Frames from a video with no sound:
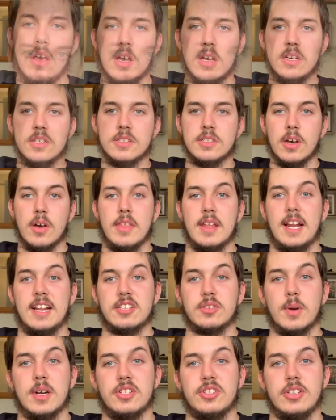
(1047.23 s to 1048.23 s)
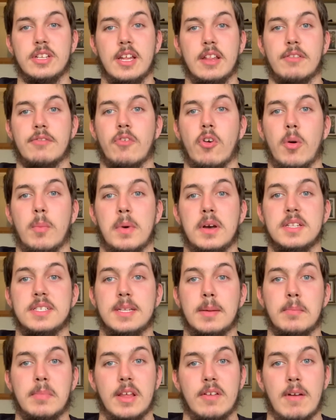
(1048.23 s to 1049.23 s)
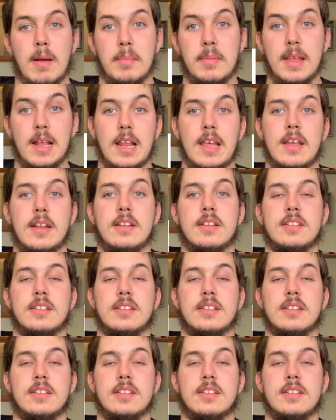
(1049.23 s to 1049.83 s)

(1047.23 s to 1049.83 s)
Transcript: So the next question is from Simply Reptilian,